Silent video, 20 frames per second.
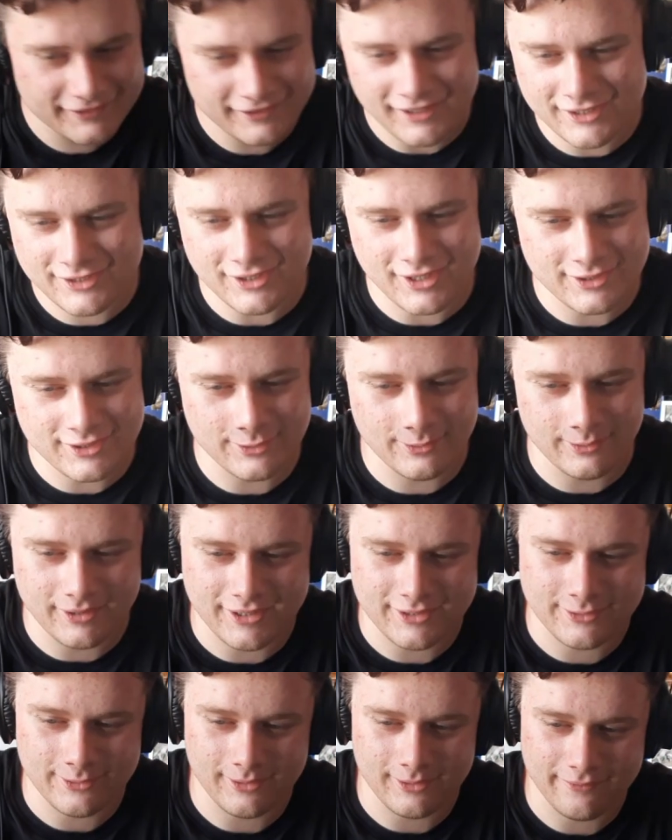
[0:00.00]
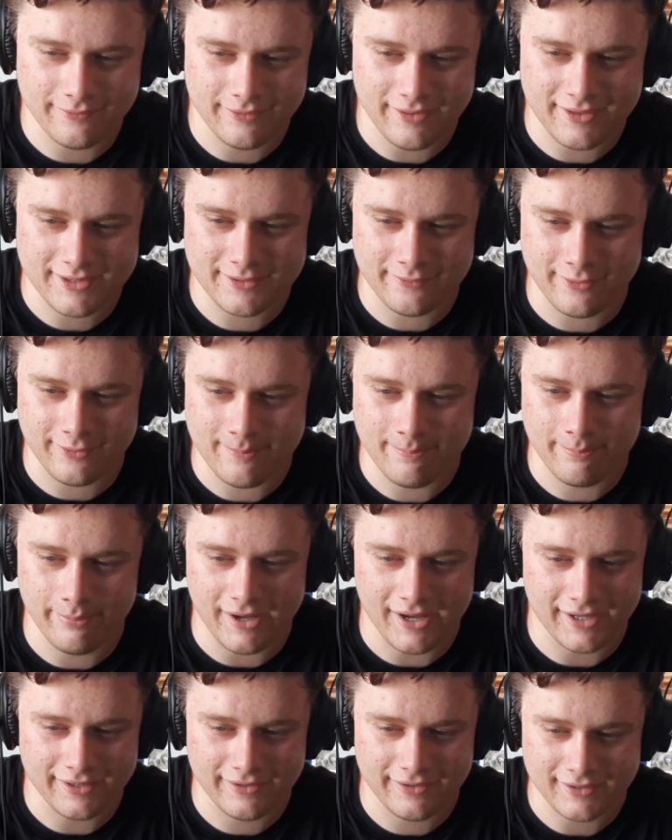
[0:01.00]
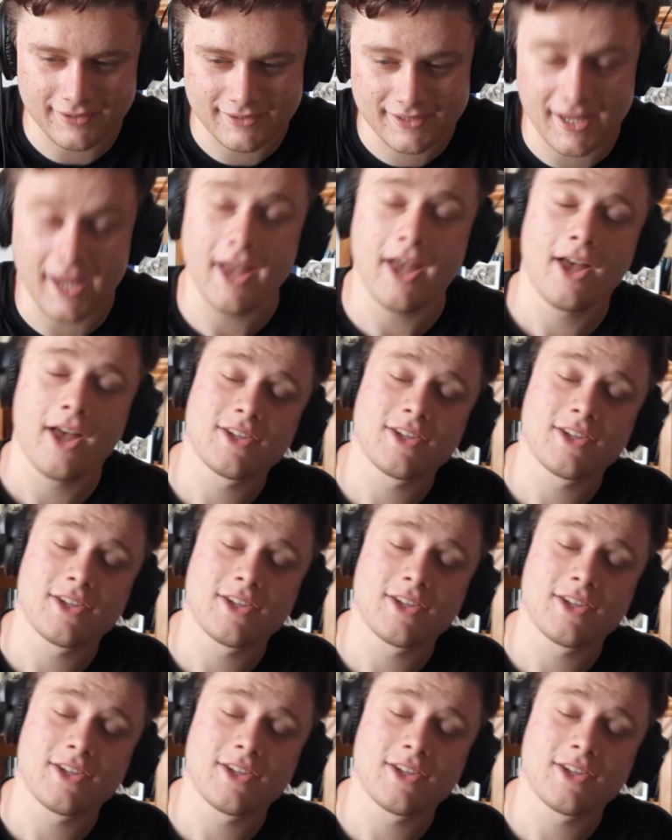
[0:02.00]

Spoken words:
I do love that. That's a very bard thing to say.